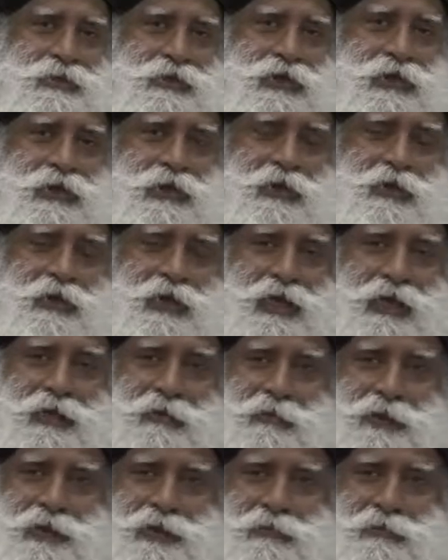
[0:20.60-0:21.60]
kill your
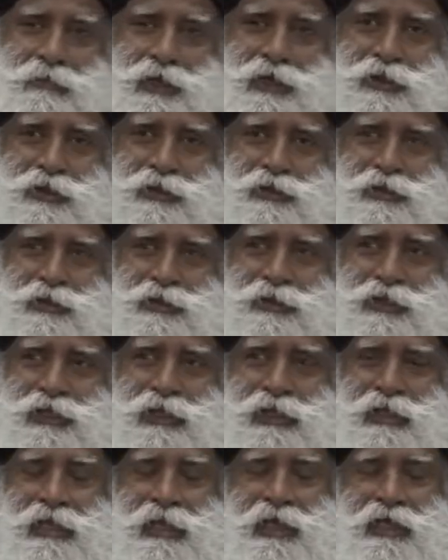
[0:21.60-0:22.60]
enemy, but you should
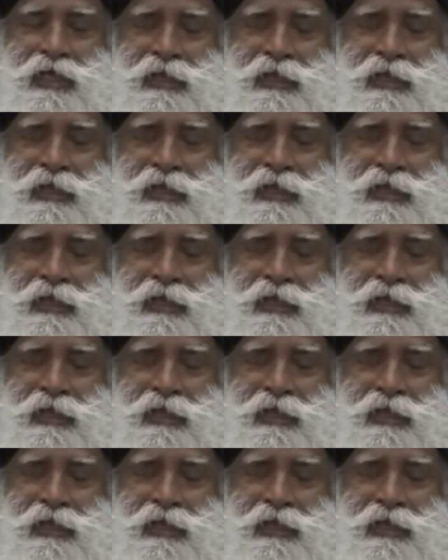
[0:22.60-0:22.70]
kill the